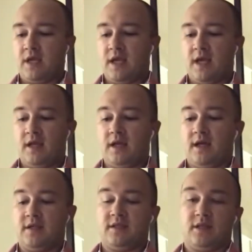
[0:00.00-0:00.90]
and
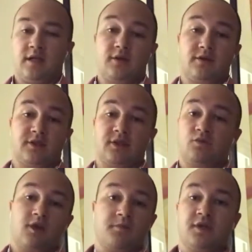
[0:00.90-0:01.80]
I decide this is
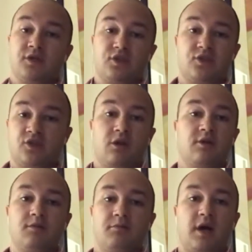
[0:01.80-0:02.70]
where I'm going to
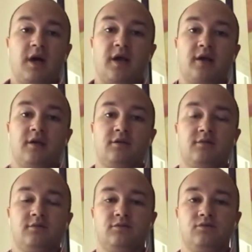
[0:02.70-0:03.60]
start my
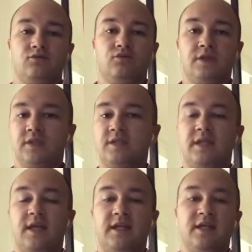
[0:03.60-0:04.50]
real
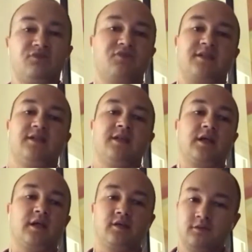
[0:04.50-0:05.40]
estate
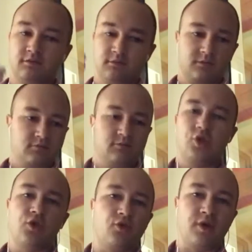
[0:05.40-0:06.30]
investing
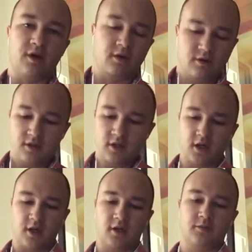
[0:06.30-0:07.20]
career.
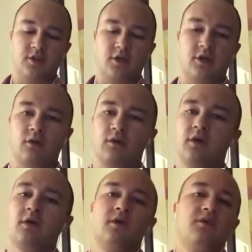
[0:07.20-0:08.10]
So
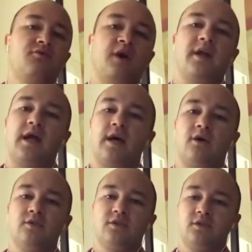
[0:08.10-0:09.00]
find a
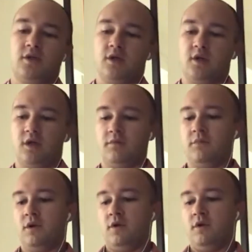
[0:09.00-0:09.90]
house
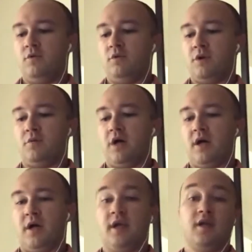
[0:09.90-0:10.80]
with
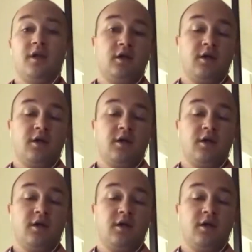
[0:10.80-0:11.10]
my